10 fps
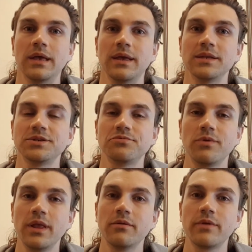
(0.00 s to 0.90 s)
It's a
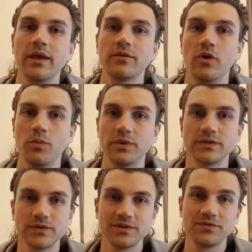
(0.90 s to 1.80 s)
really great open
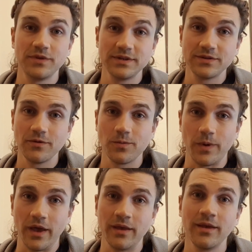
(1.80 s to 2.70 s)
source free
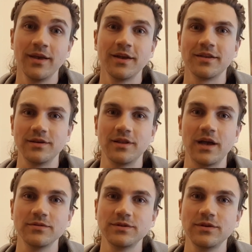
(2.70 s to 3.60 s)
software that
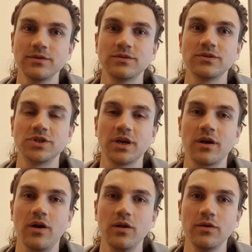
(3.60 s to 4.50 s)
allows you to
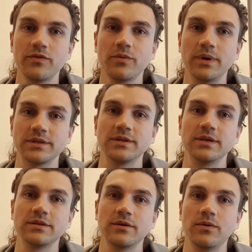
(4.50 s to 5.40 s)
check all of your
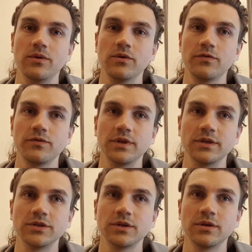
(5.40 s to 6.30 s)
metadata on your
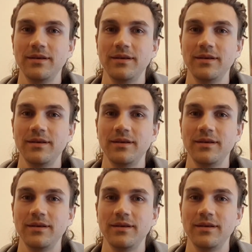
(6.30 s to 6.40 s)
footage.